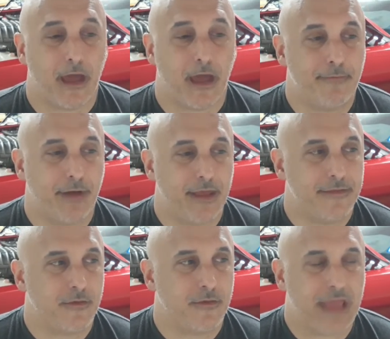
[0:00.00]

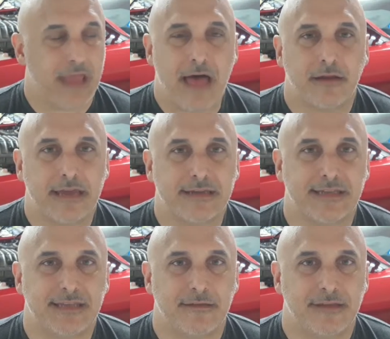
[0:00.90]
But the reality is
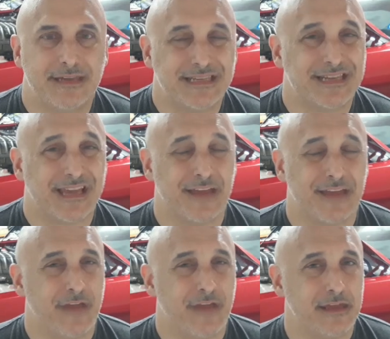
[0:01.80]
that this is a
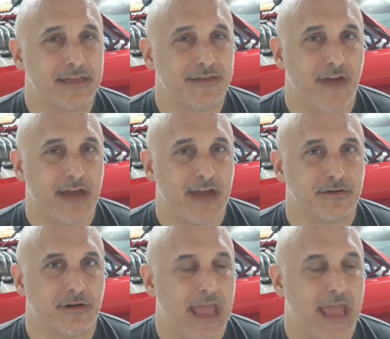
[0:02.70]
convenience
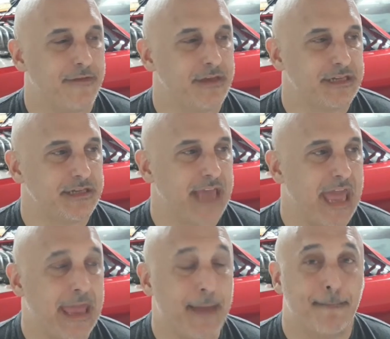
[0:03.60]
factor, and this is
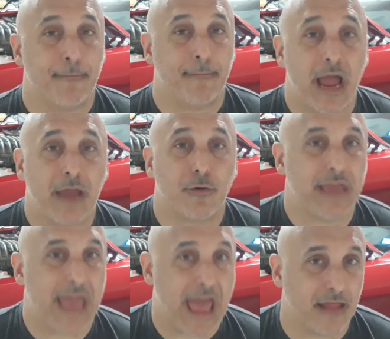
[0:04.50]
a my
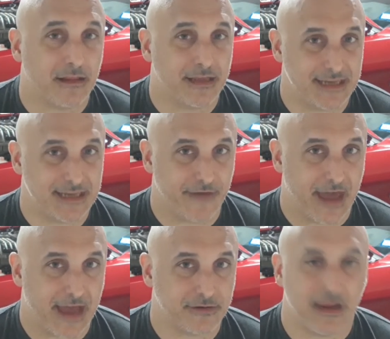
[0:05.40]
reality
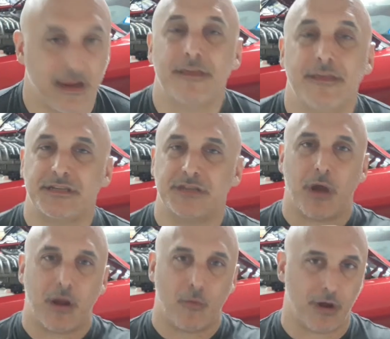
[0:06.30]
factor. And this is
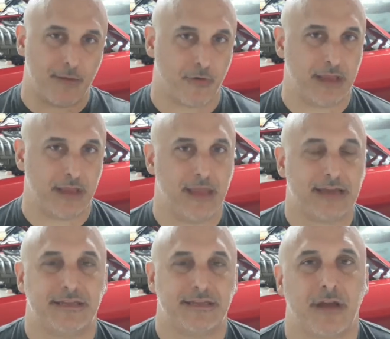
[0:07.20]
what I want to bring
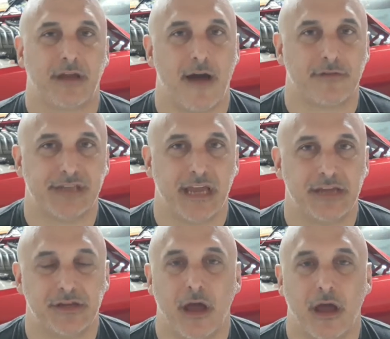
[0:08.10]
next in the
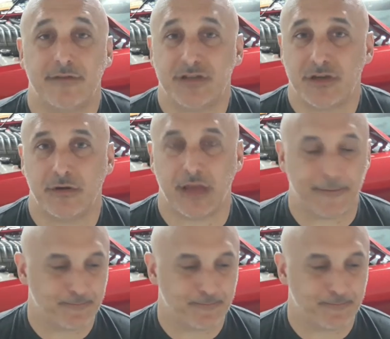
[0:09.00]
conversation of tuning.